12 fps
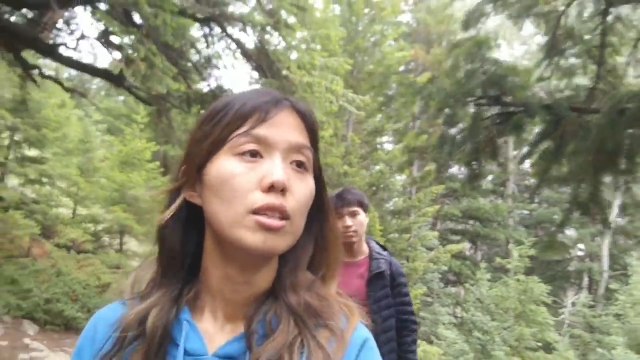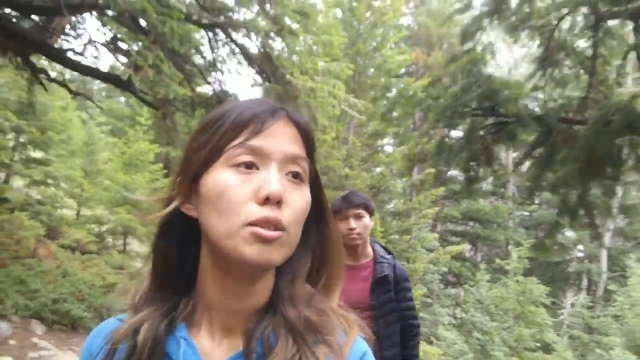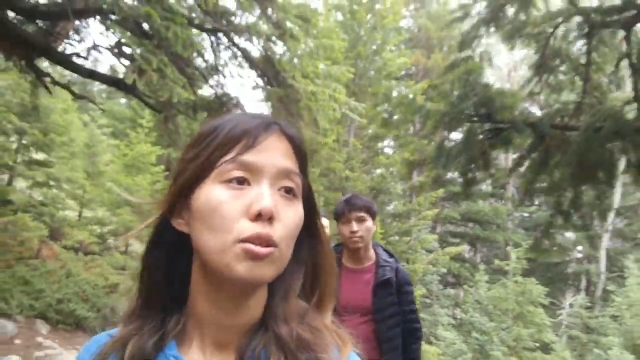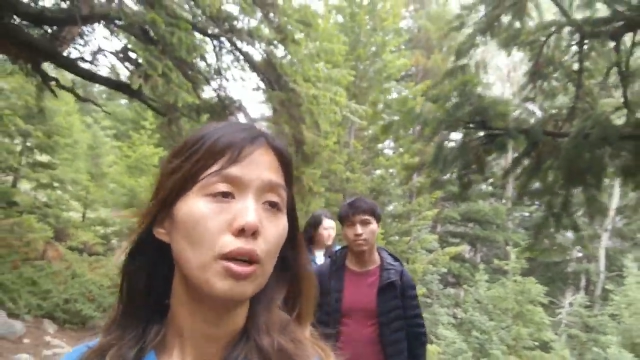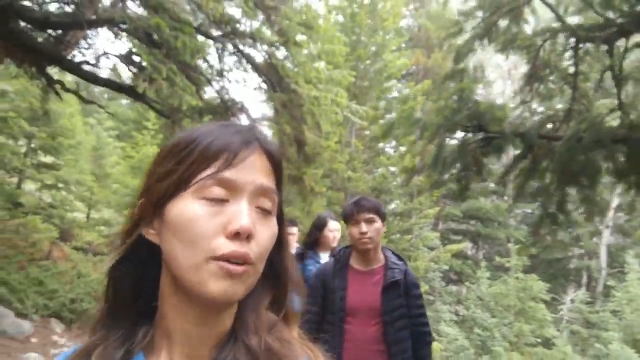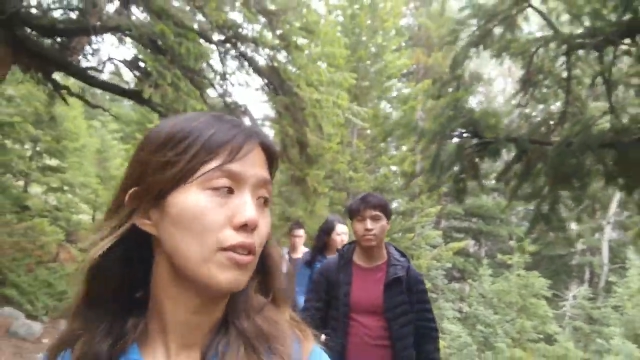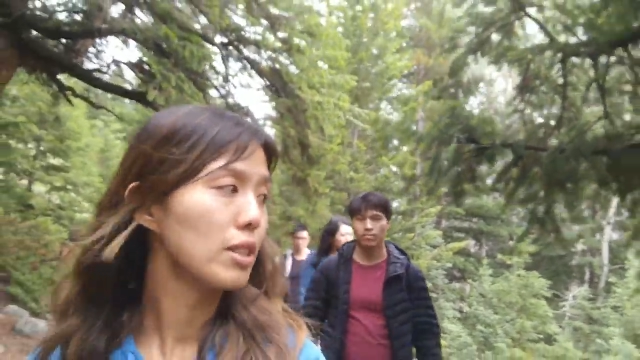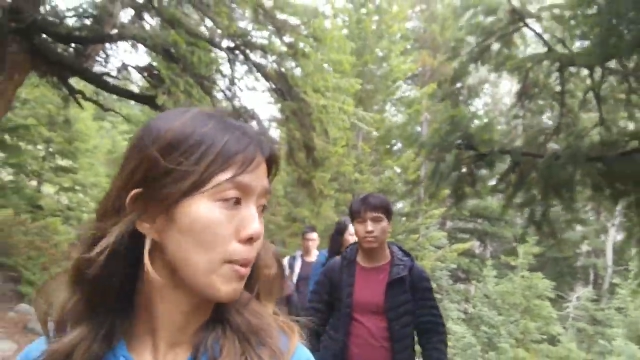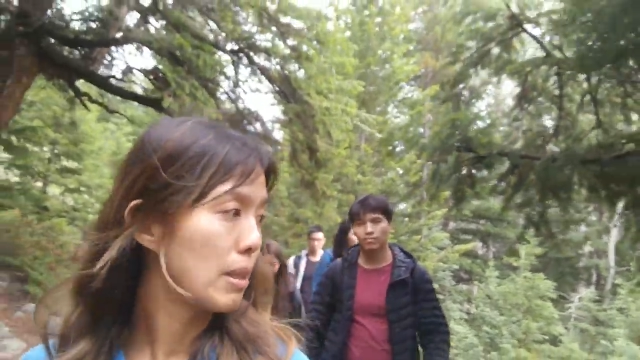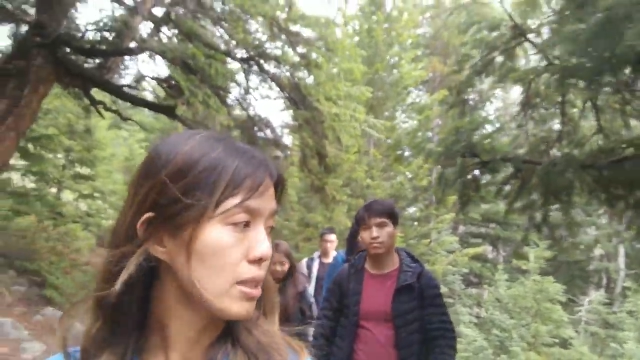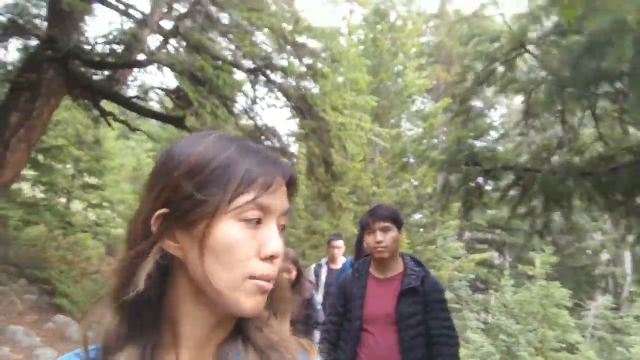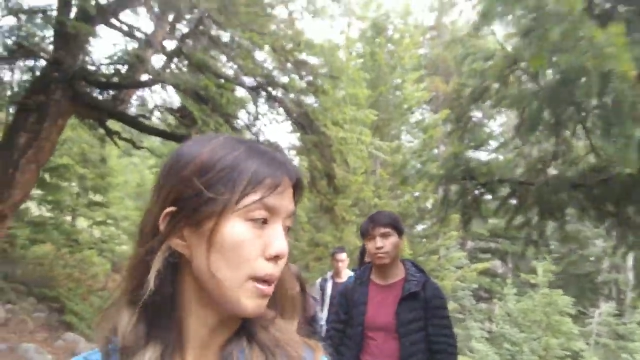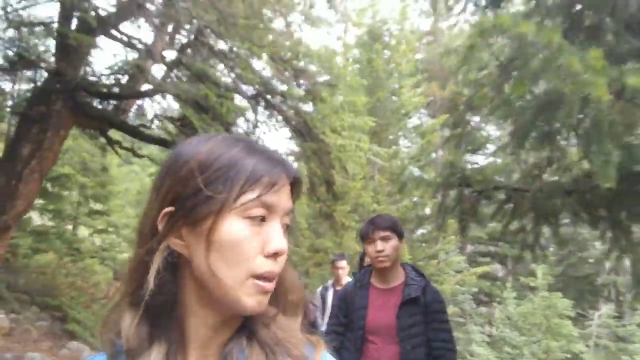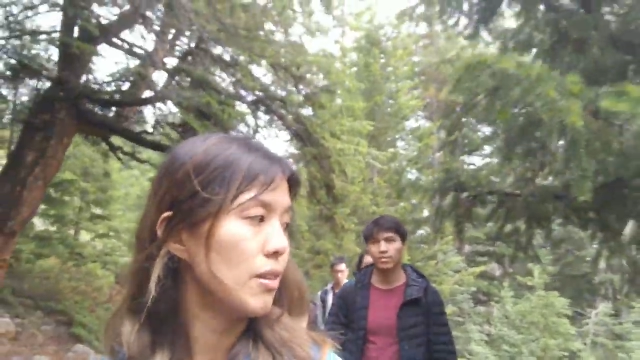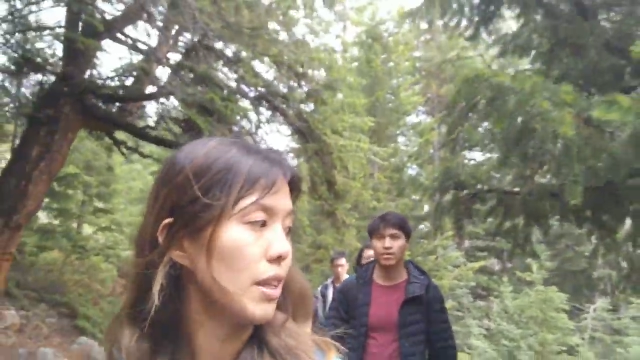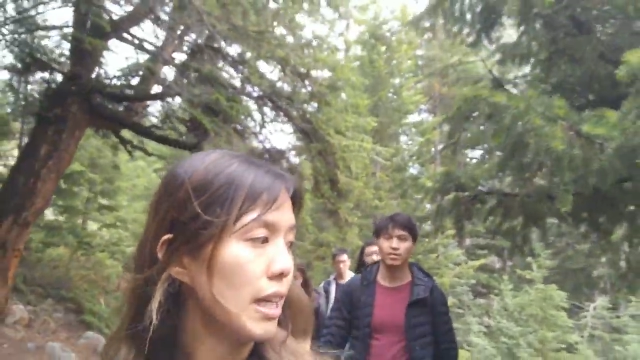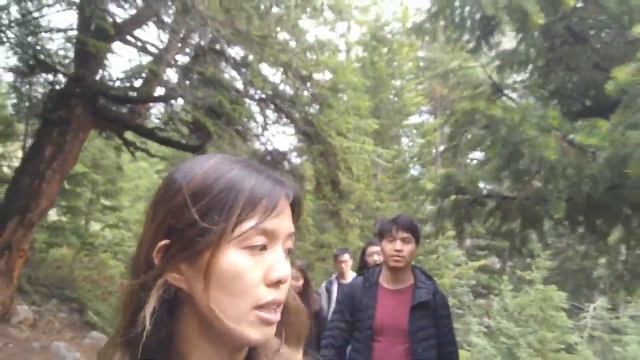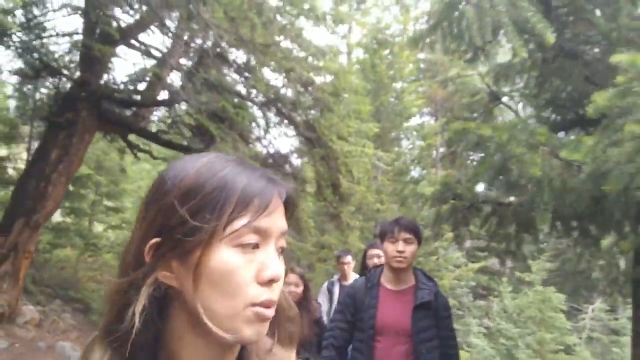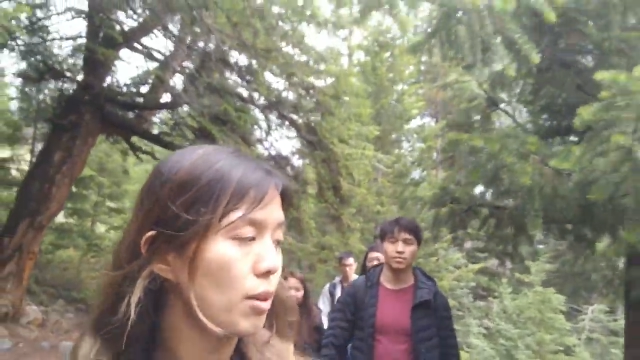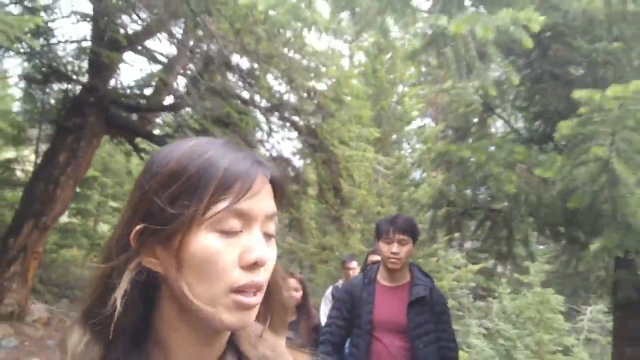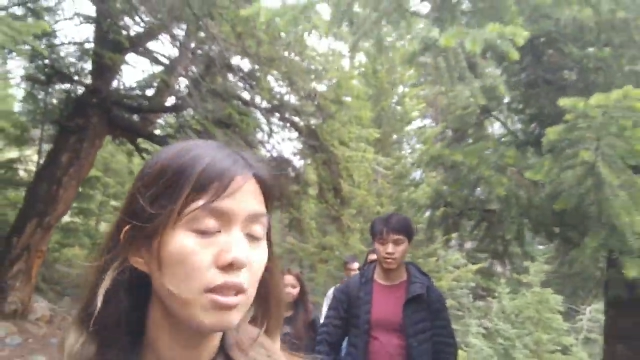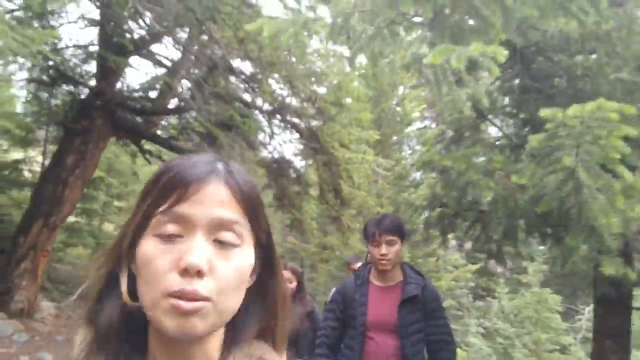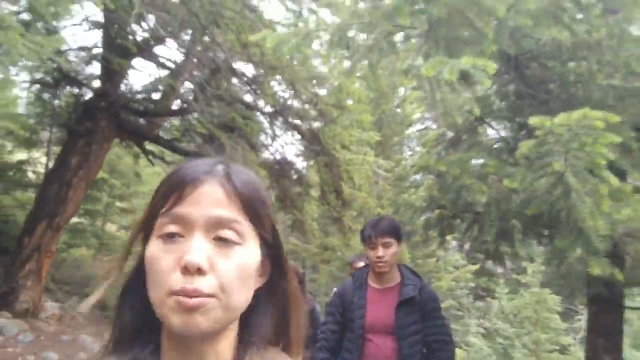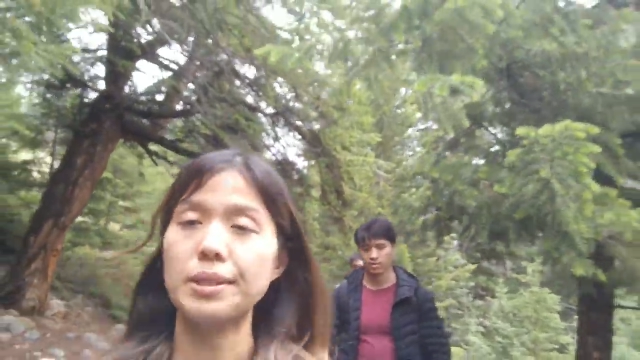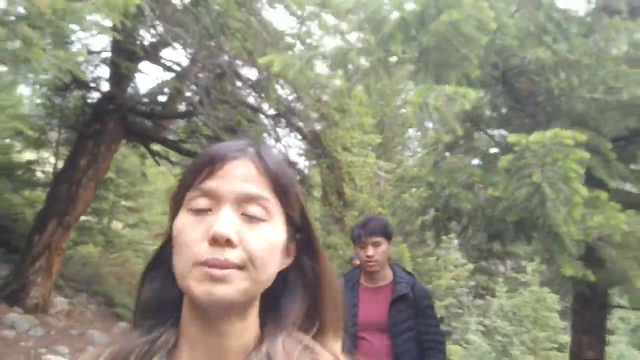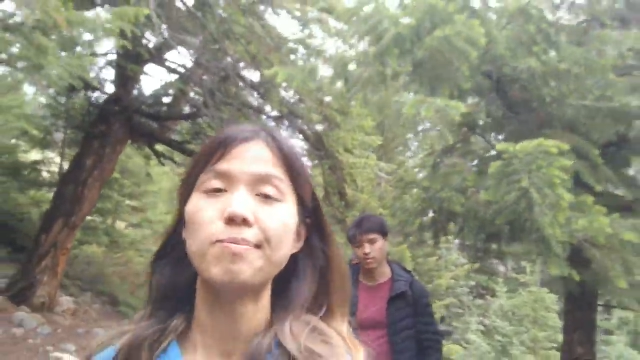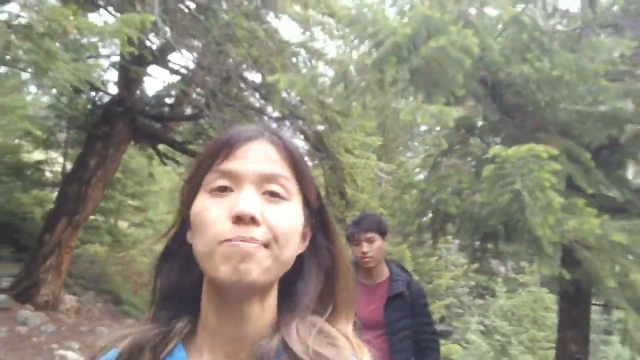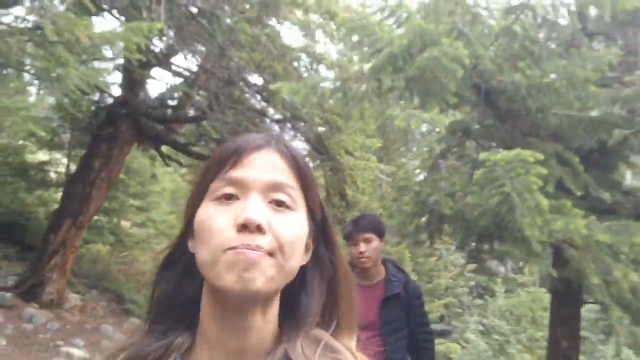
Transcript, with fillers: So whoever spots the mountain lions would also win.